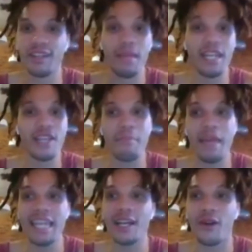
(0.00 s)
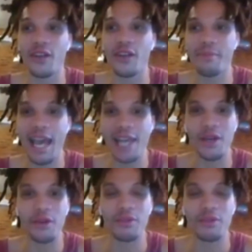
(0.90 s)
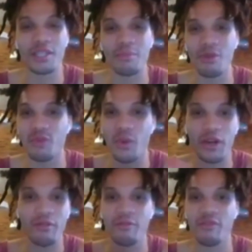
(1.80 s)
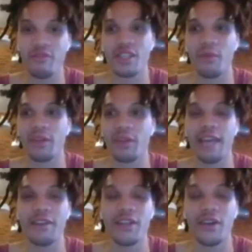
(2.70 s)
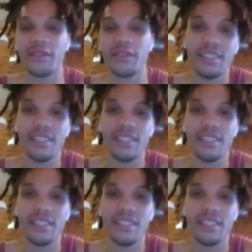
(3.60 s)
Many of Carlsbad go through this move order for someone that, you know,